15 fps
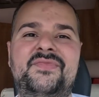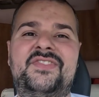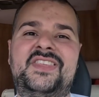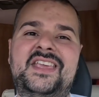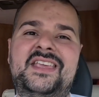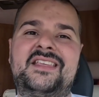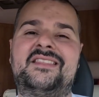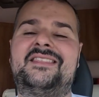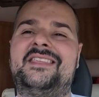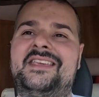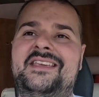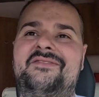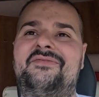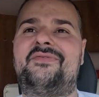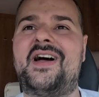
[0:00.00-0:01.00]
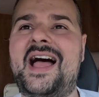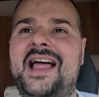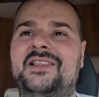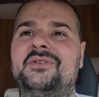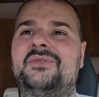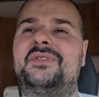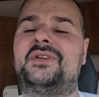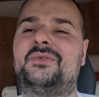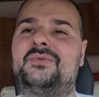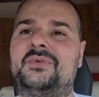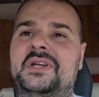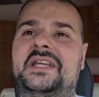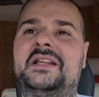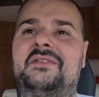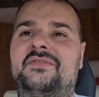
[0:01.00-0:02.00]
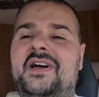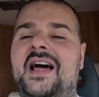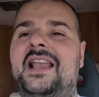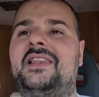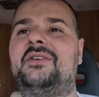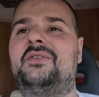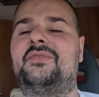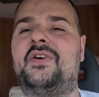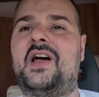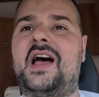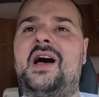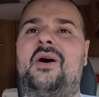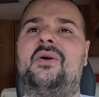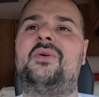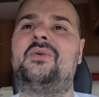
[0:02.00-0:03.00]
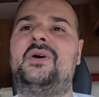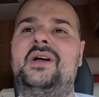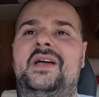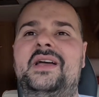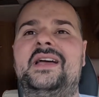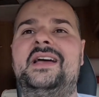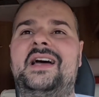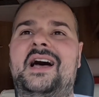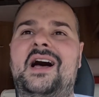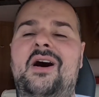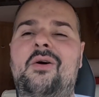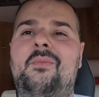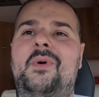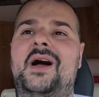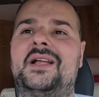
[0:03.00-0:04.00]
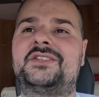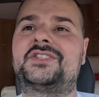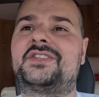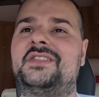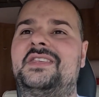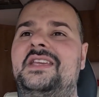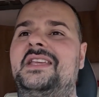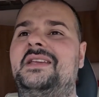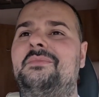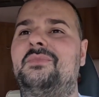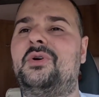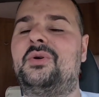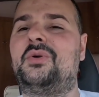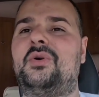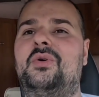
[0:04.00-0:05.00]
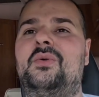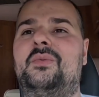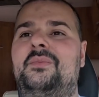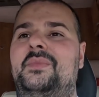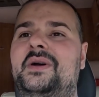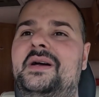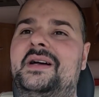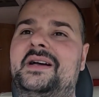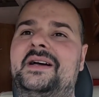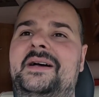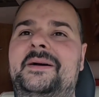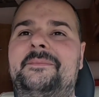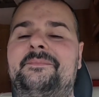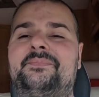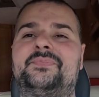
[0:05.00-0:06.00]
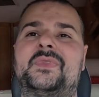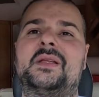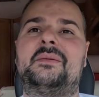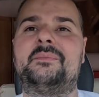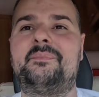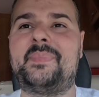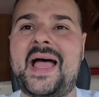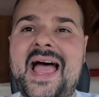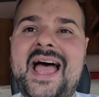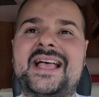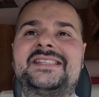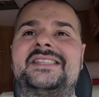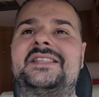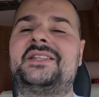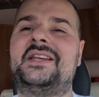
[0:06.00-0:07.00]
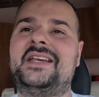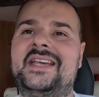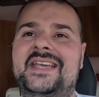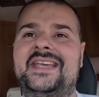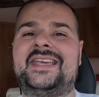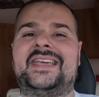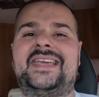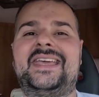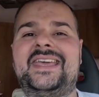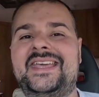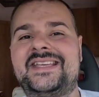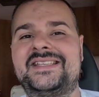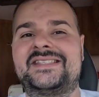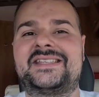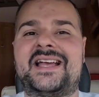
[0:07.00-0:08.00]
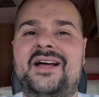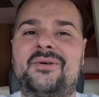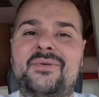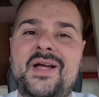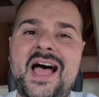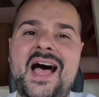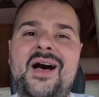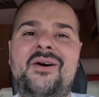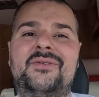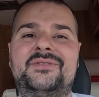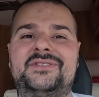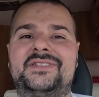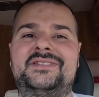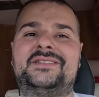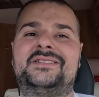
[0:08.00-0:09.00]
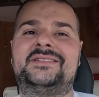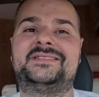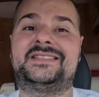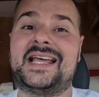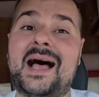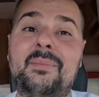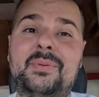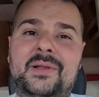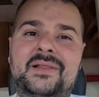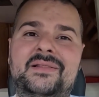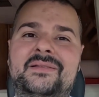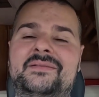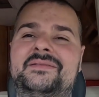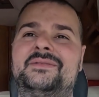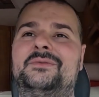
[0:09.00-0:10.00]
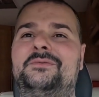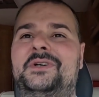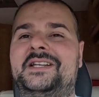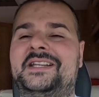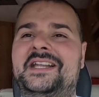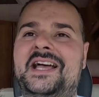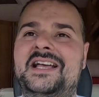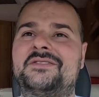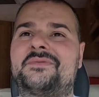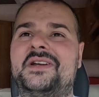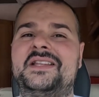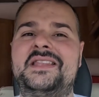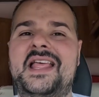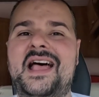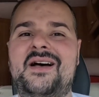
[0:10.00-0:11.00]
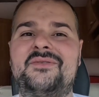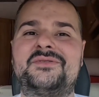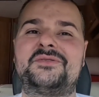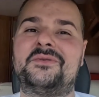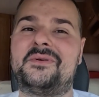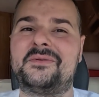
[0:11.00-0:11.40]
the real value of how much the motorhome passed is around double what it has right now, so